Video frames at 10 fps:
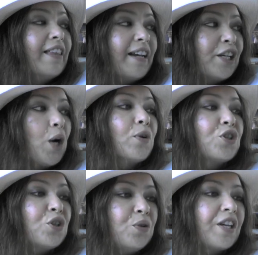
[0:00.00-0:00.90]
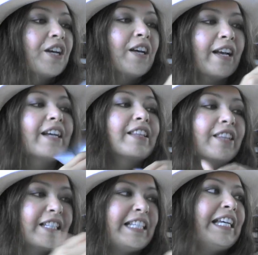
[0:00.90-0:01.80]
Then I go on to
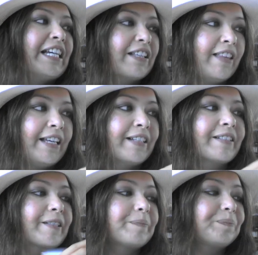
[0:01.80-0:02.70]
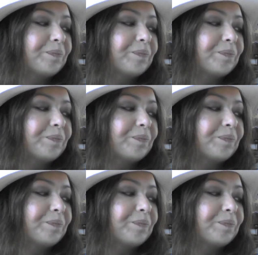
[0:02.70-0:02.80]
the year things.